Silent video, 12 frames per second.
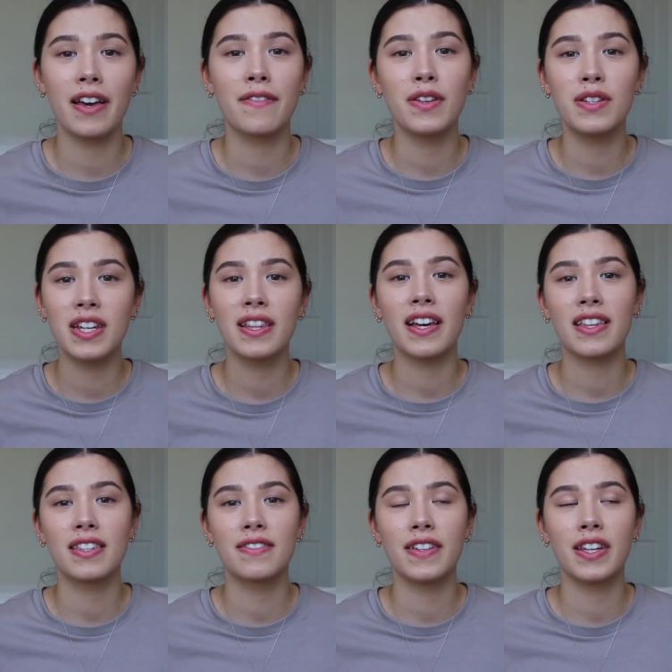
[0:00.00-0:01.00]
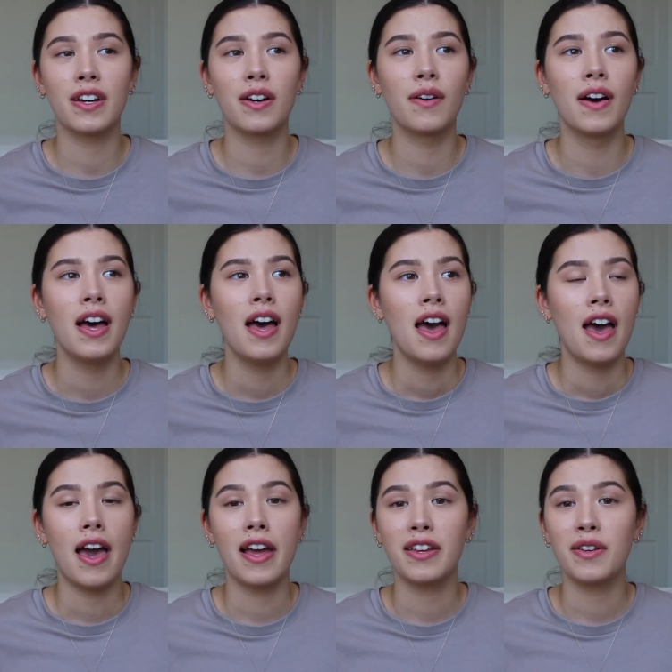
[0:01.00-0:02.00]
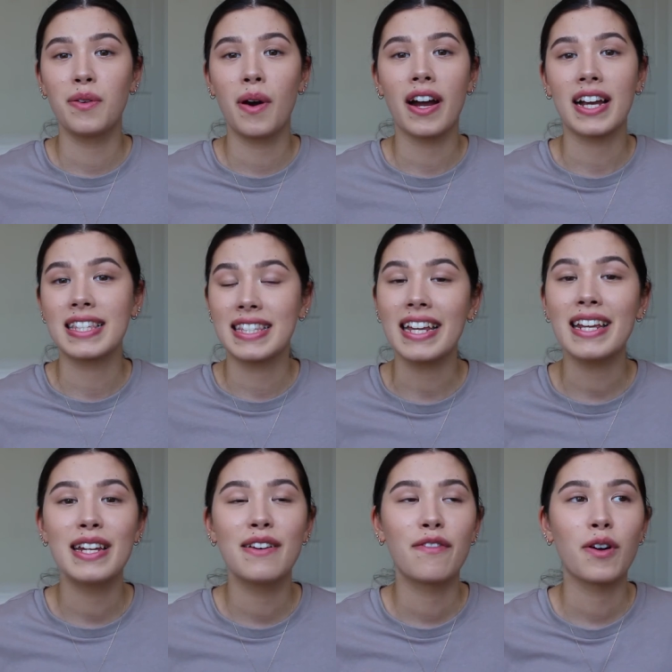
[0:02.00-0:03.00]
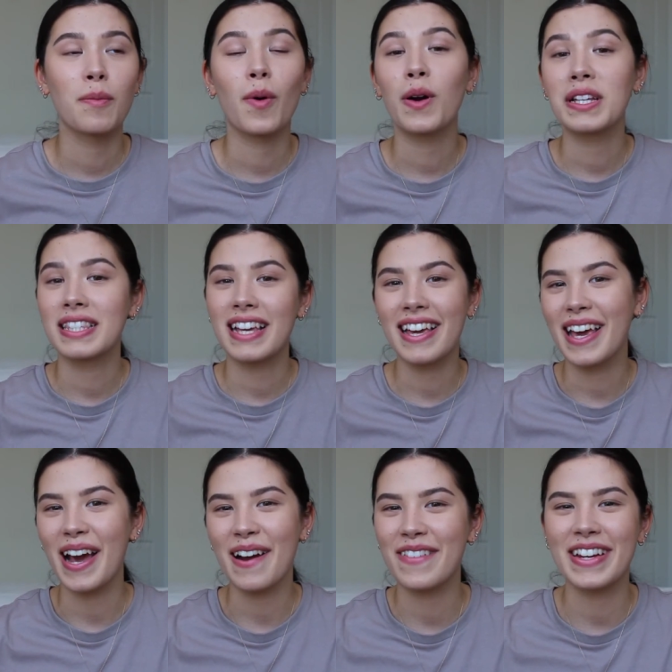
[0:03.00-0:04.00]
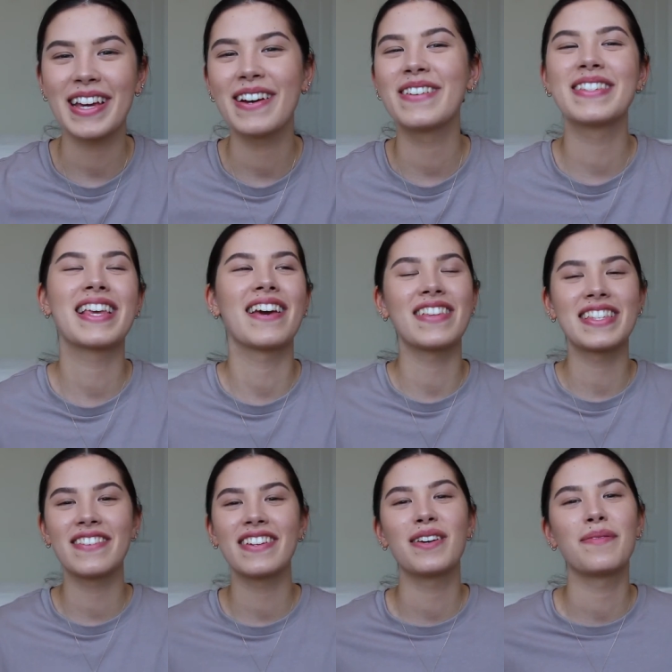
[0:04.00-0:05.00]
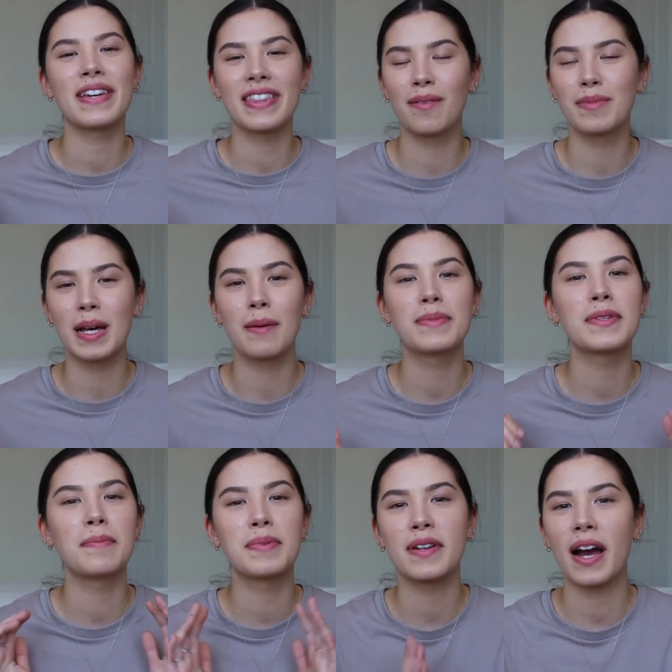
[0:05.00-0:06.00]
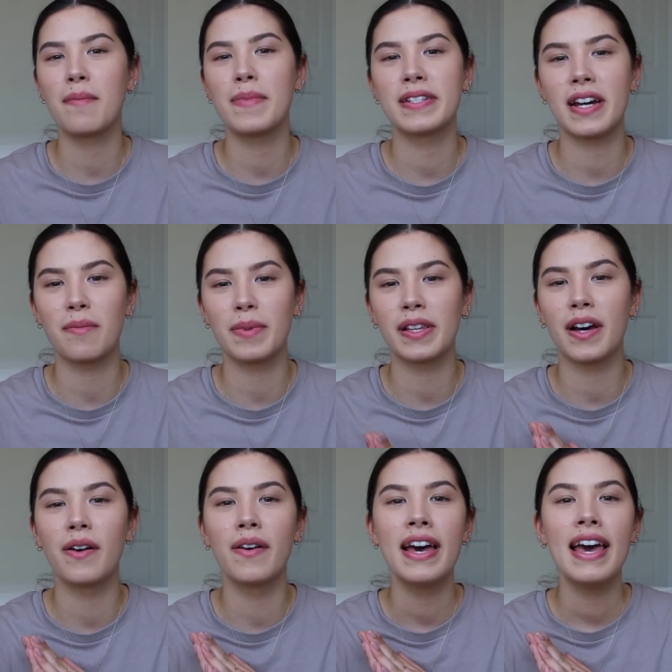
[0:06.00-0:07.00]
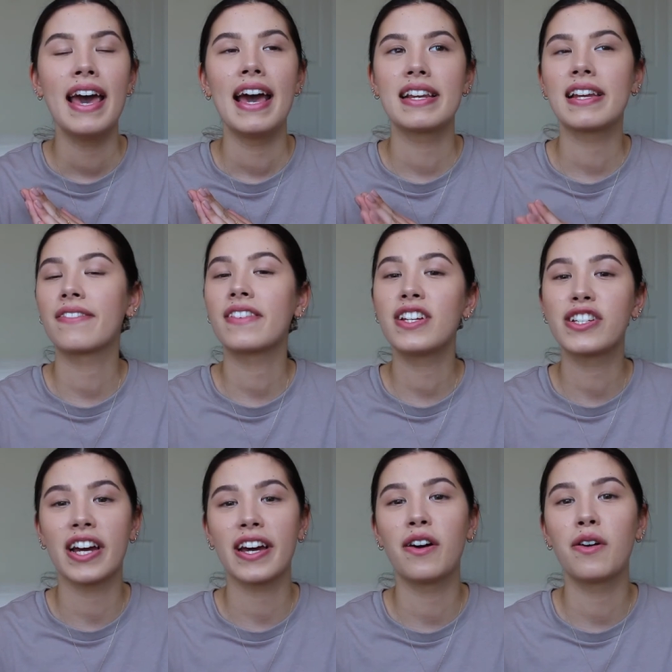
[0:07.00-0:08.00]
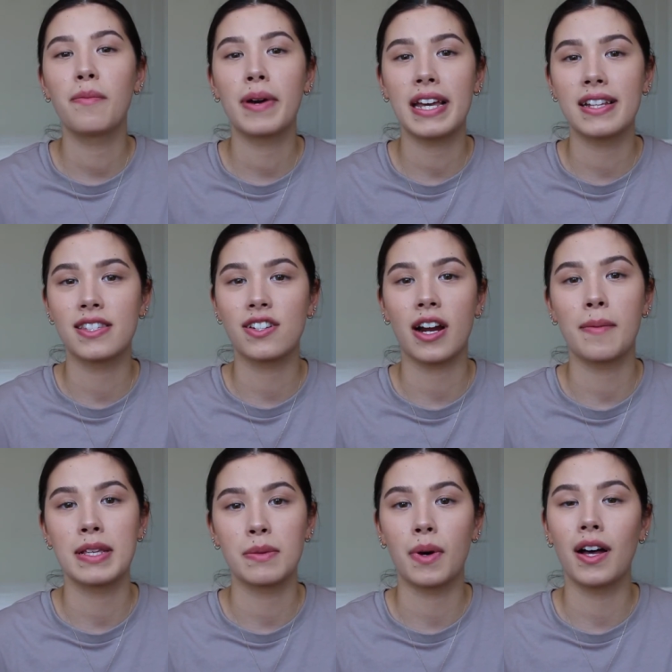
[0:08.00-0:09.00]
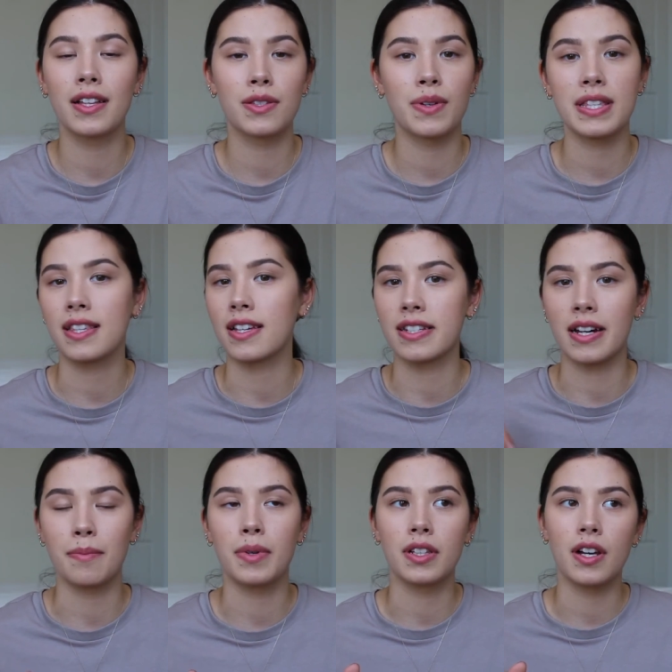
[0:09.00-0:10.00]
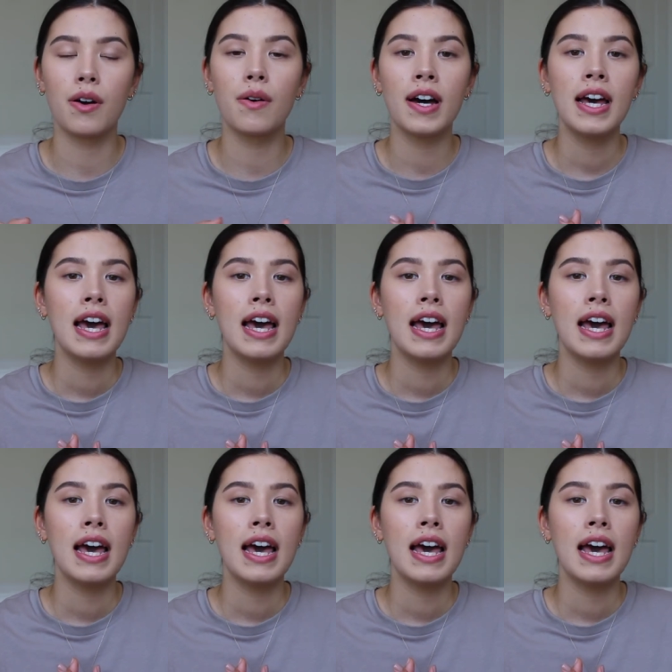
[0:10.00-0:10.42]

If you did like this video and you are excited for more skincare videos, give this video a big thumbs up, subscribe it down below, and definitely check out my Instagram as well. It's always linked down below.